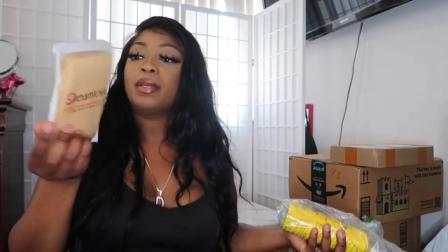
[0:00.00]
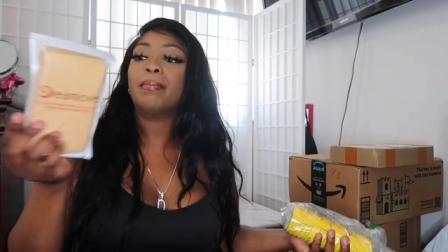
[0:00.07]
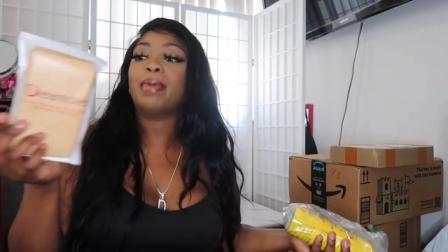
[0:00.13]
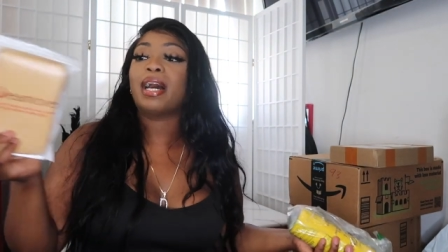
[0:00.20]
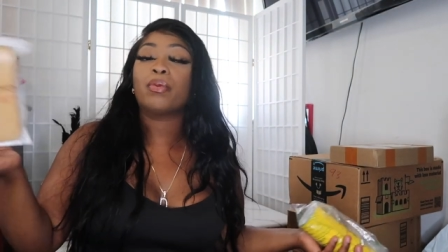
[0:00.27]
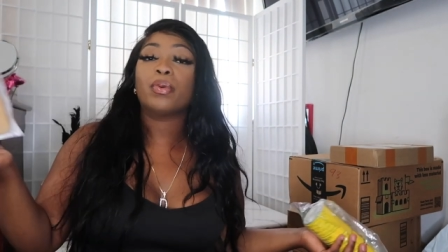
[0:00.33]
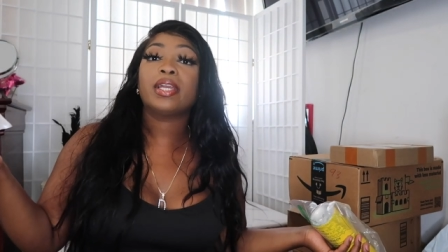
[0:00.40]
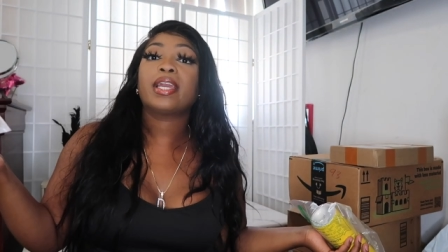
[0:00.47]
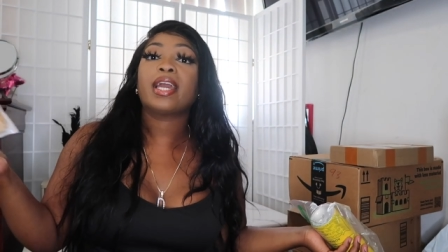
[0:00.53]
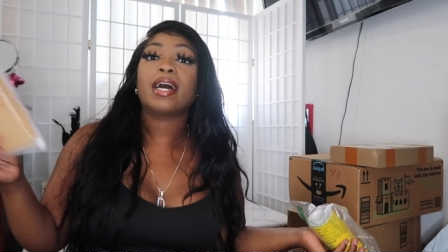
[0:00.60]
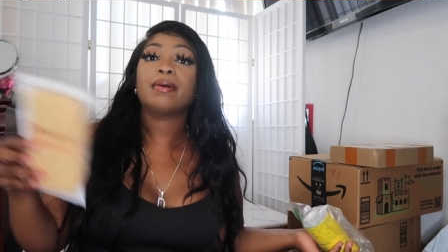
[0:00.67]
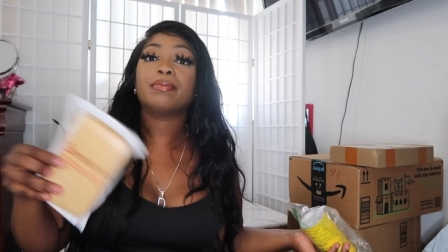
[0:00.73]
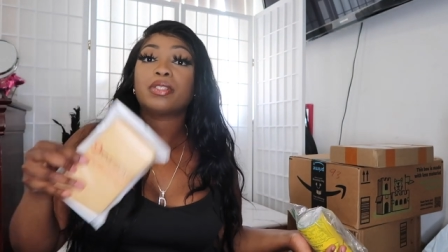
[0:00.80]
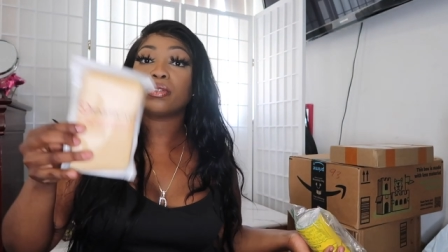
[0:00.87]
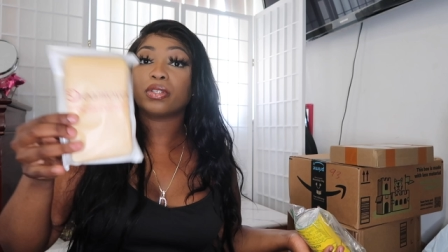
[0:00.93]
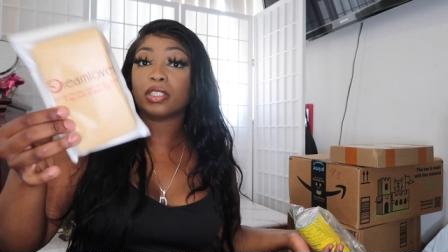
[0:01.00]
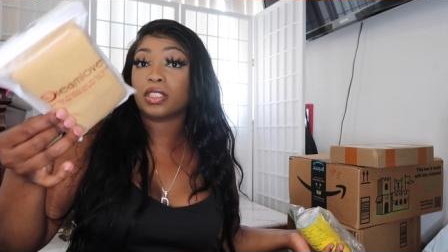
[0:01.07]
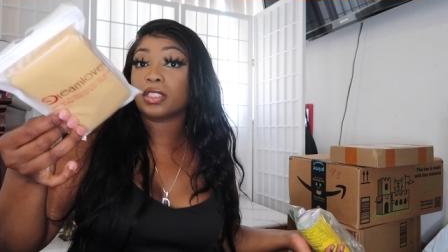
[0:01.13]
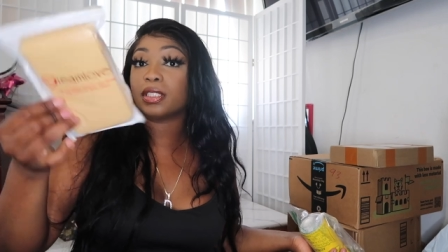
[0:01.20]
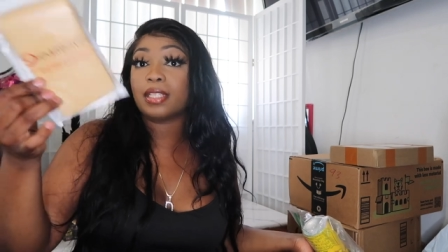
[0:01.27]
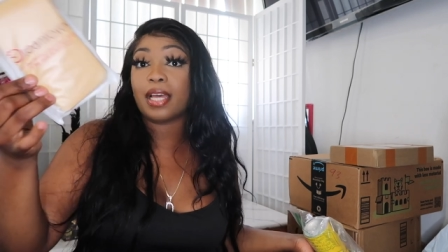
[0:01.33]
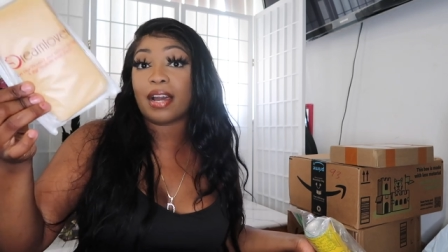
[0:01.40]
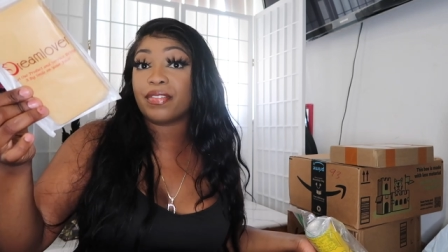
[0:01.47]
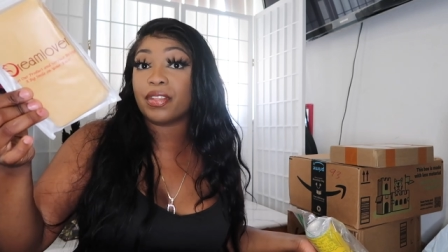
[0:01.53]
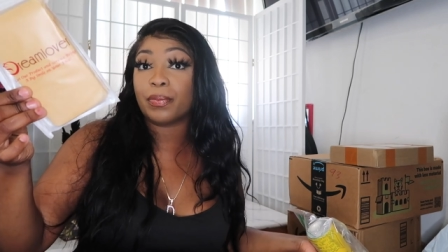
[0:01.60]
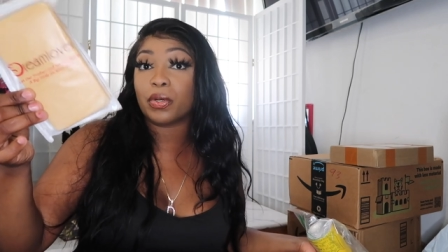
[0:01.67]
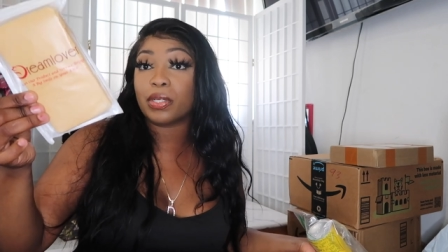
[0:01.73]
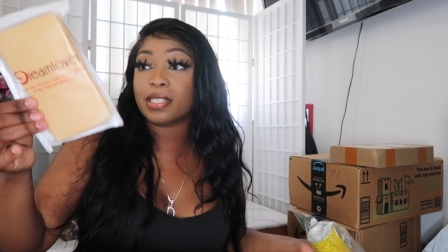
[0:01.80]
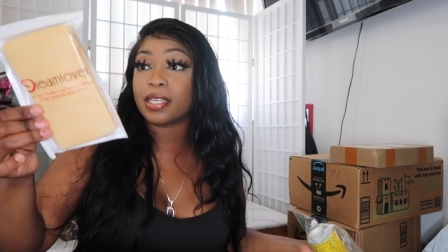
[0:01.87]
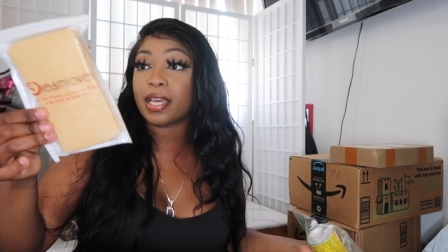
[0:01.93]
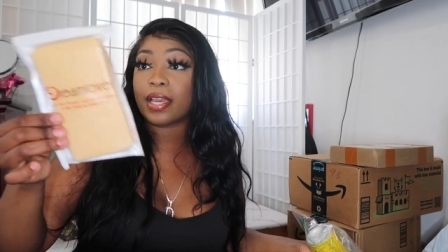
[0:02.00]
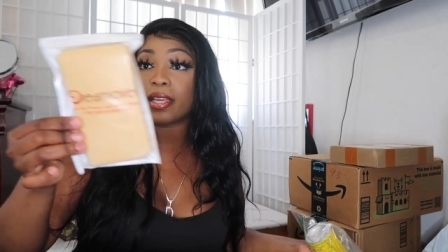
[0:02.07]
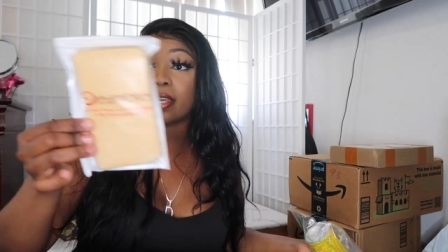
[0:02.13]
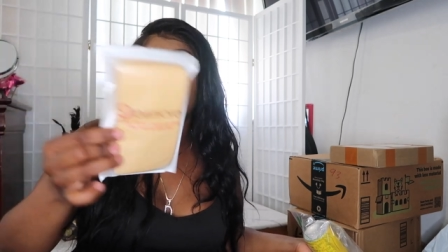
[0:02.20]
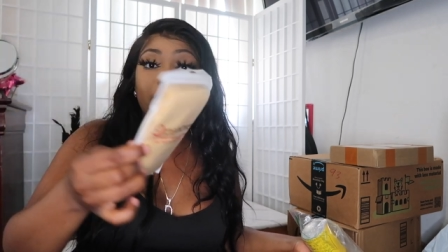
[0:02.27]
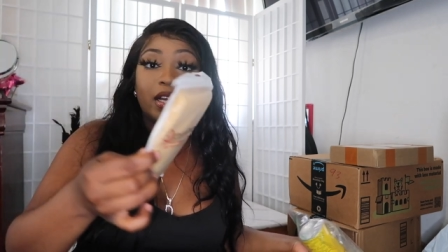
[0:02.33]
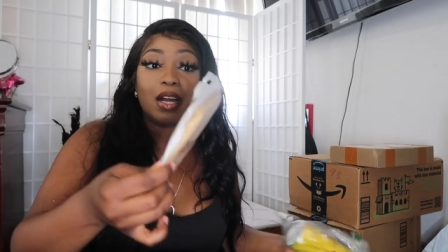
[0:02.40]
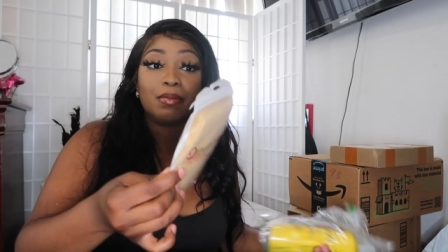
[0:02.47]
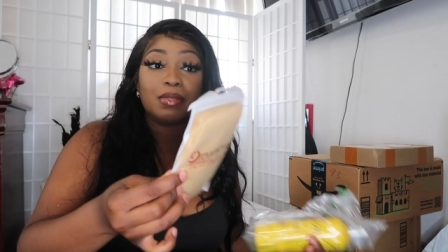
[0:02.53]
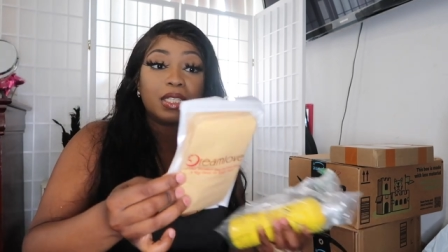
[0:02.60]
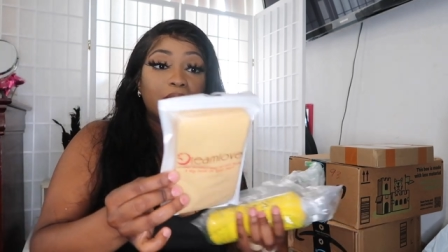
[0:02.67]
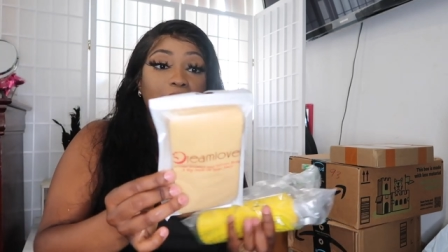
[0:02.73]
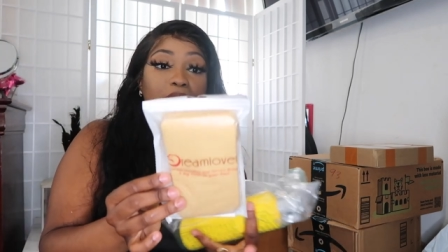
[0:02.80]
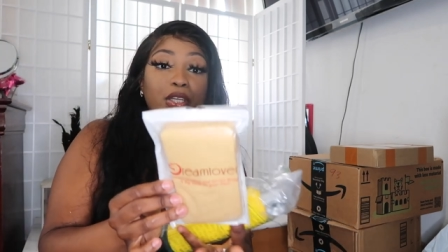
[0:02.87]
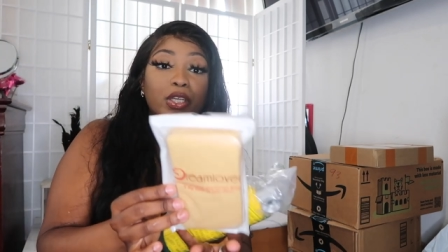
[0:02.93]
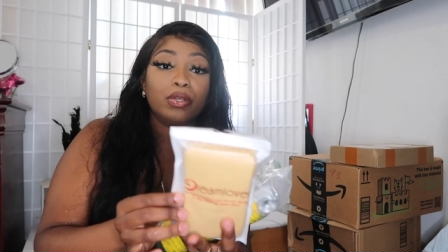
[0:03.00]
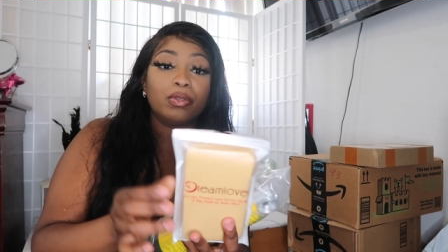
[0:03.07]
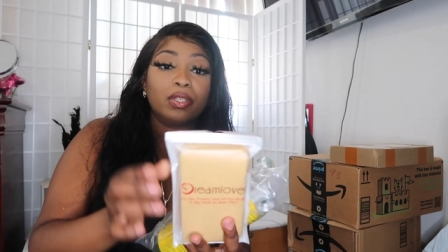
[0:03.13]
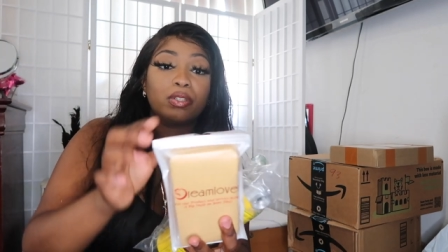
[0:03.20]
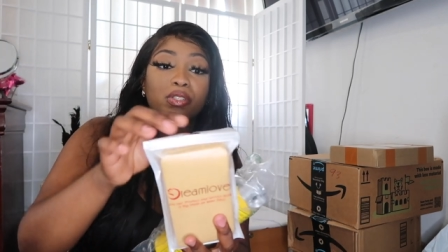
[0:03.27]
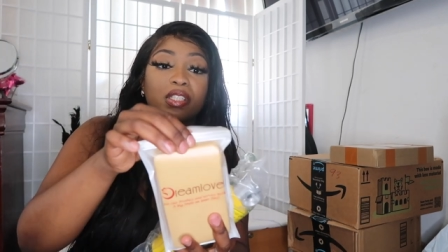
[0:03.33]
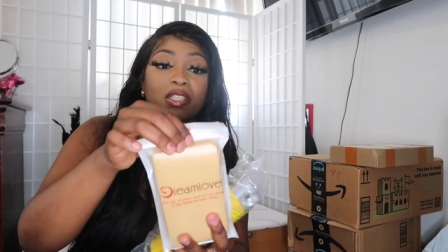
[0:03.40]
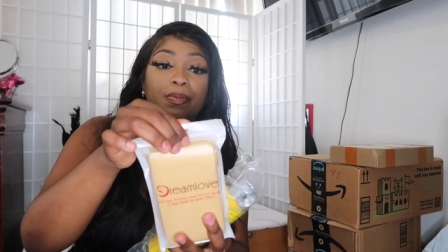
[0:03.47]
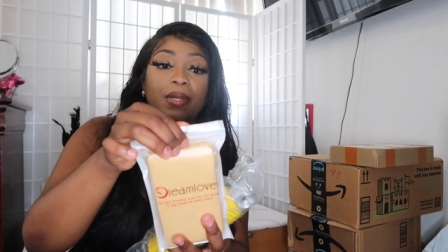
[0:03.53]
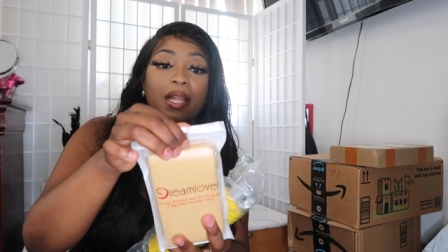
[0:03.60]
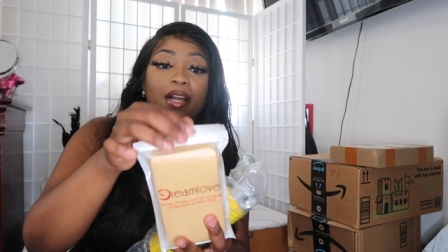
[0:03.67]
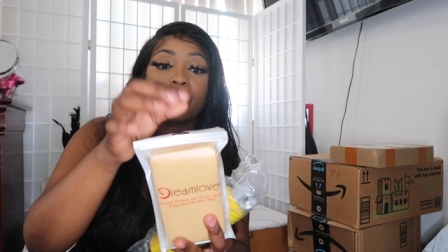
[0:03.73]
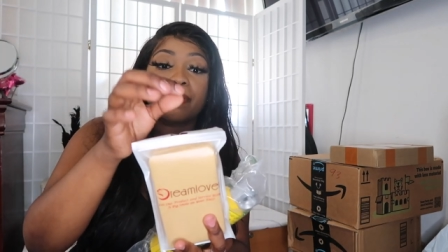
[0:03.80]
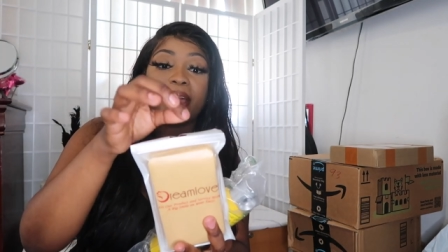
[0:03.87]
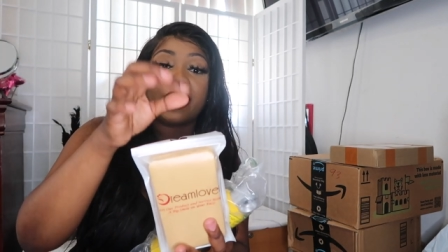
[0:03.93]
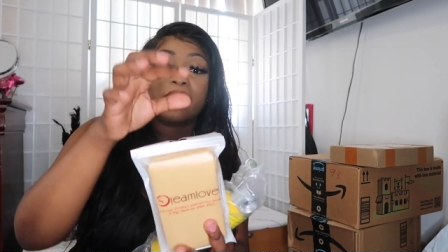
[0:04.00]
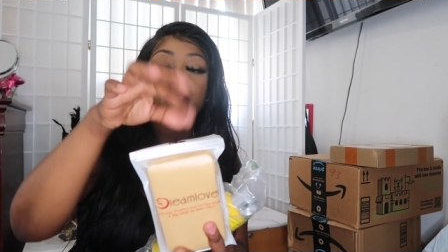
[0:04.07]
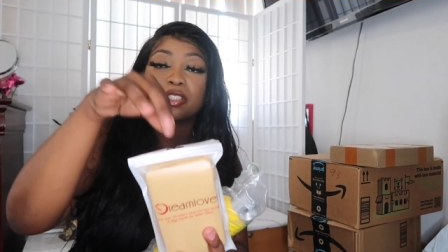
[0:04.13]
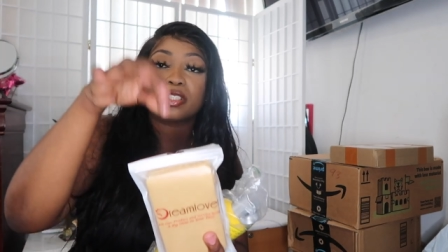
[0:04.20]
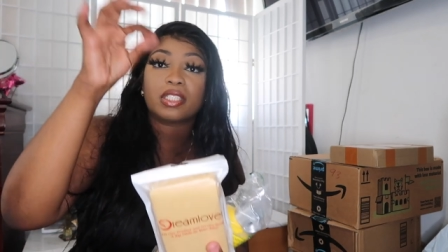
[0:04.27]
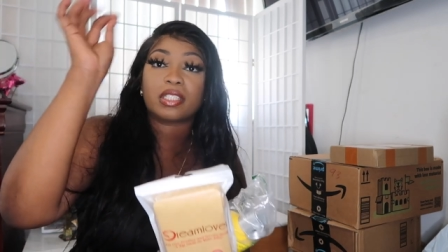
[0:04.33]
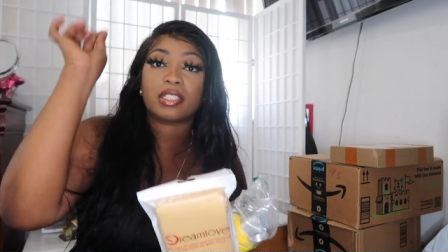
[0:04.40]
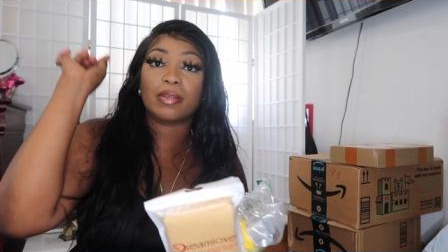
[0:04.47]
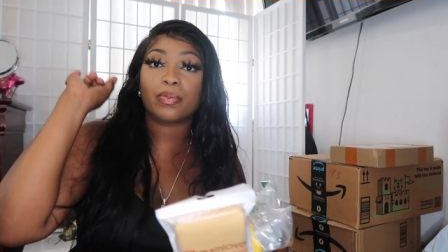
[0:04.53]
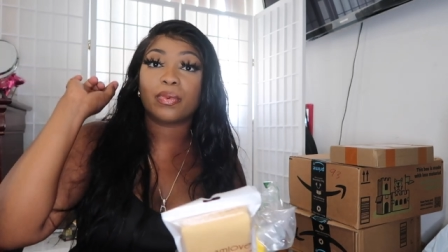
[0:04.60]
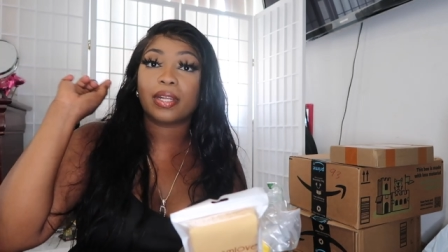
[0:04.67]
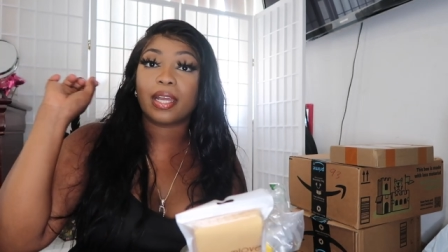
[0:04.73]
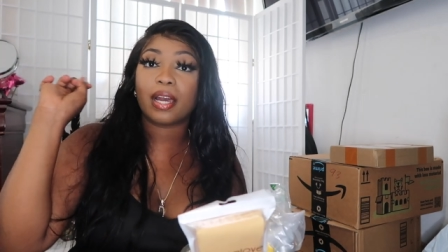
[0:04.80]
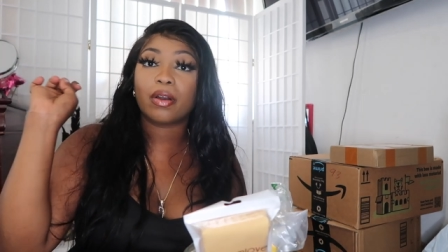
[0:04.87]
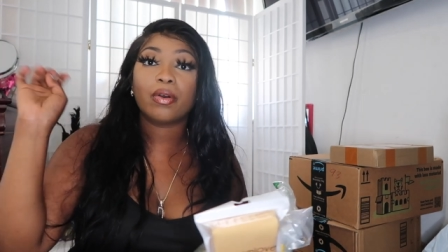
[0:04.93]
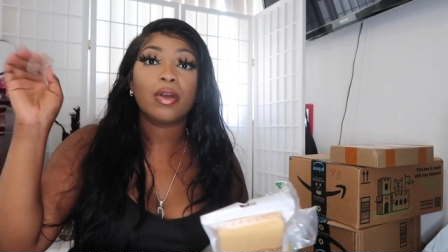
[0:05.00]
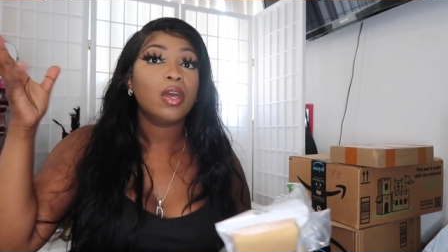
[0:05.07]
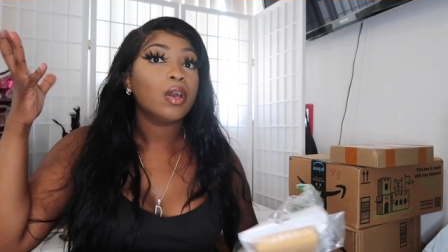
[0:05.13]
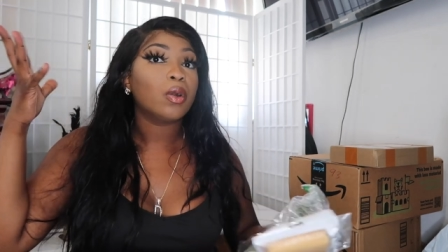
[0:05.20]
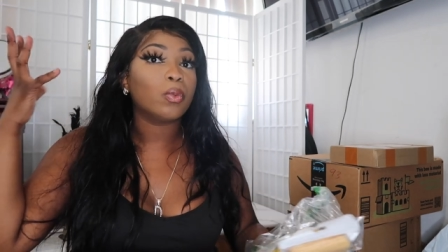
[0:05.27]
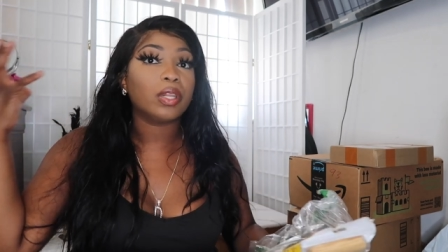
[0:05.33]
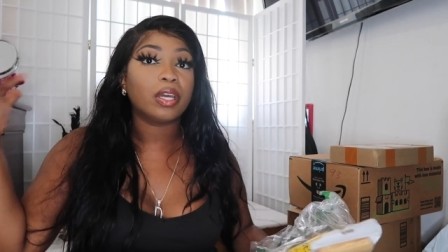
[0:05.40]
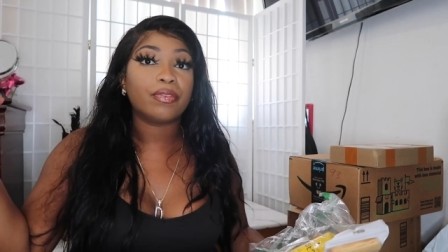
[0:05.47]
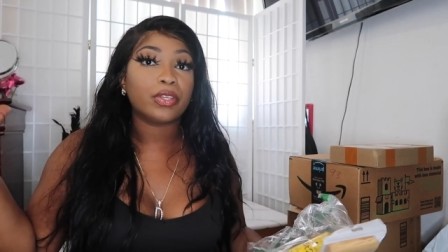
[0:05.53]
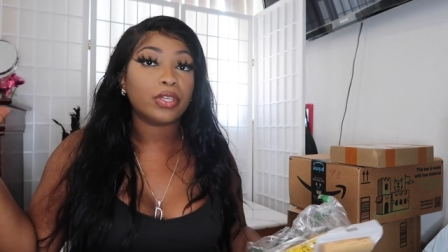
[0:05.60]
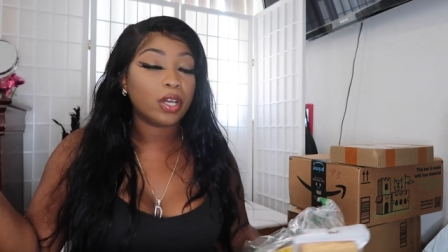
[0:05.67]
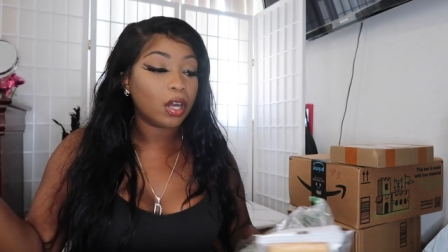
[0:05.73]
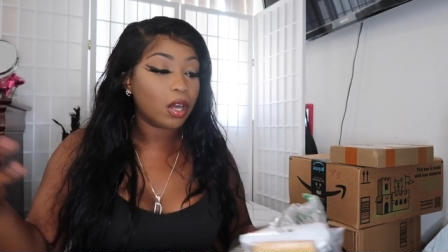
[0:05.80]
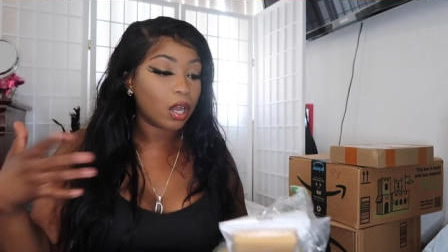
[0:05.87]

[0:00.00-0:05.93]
Buy wig caps you could just have them on deck and it comes in a cute little ziploc bag you just slip one out whenever your